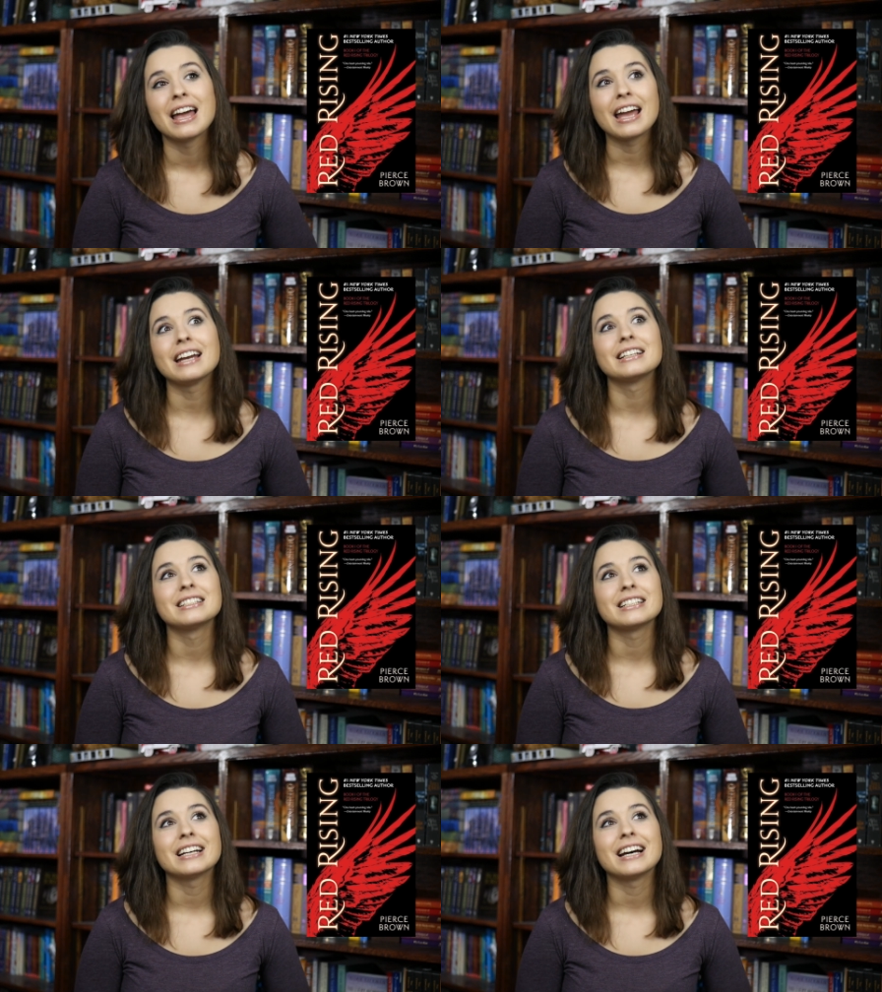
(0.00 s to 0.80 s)

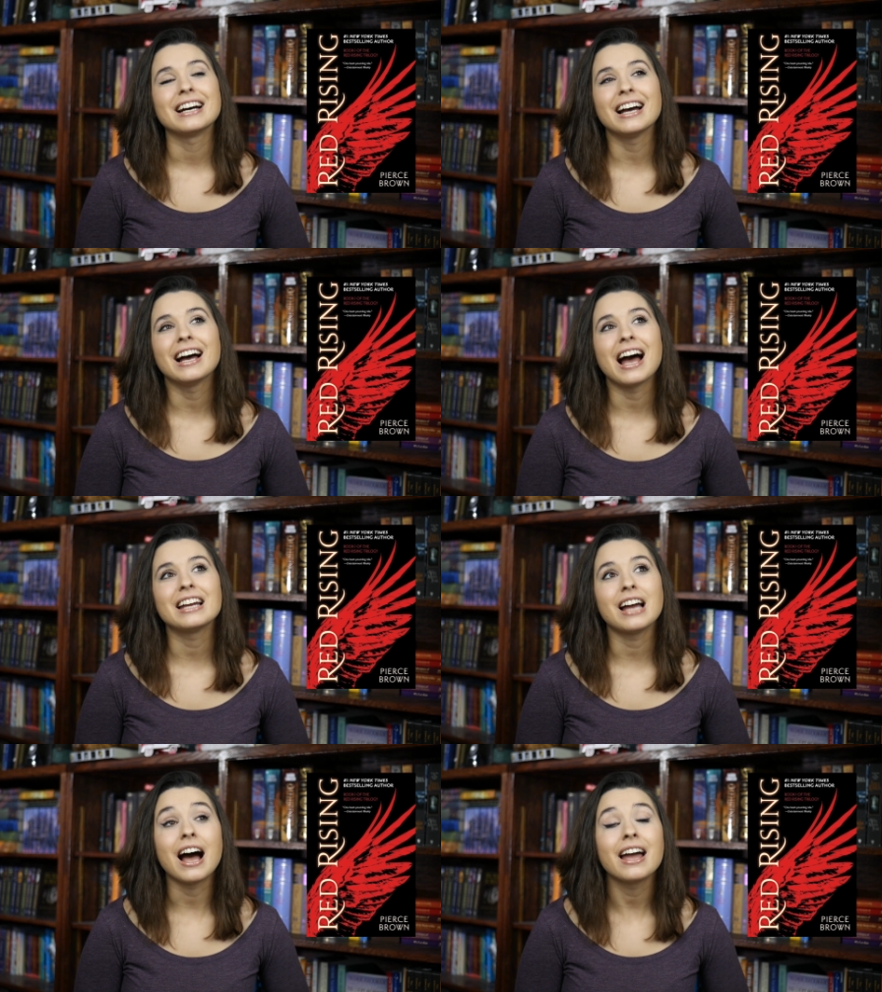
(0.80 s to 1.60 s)
and
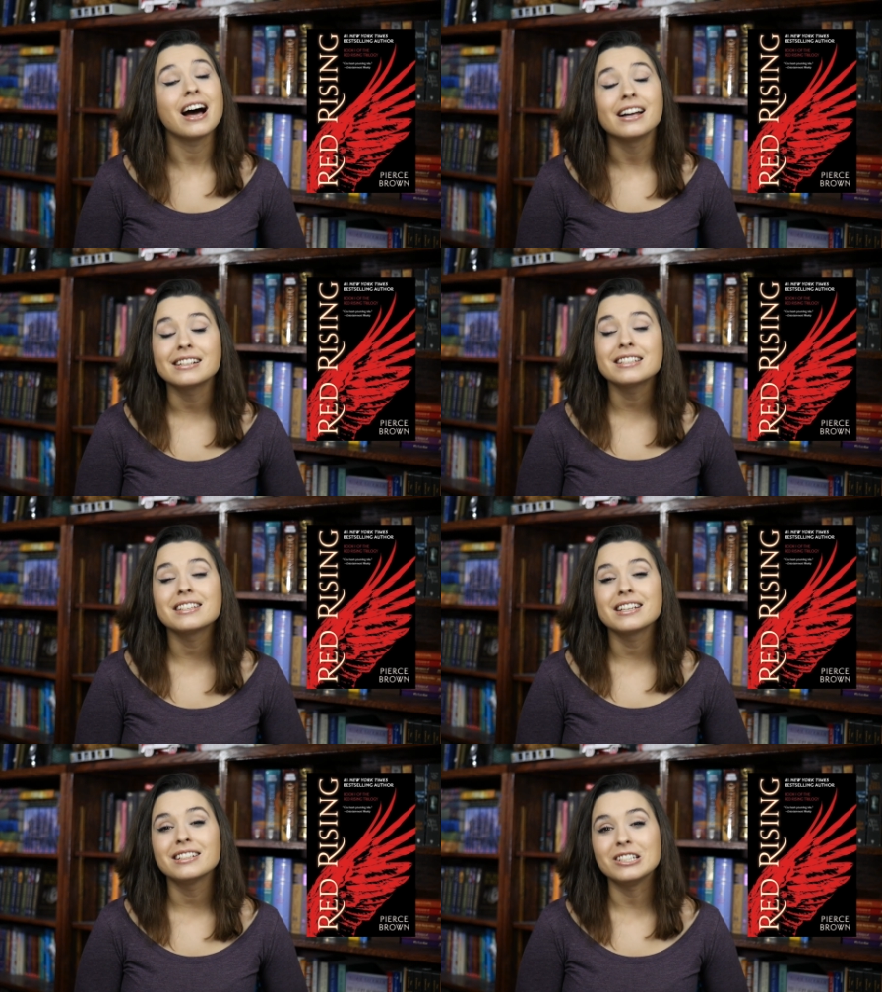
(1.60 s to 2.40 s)
I honestly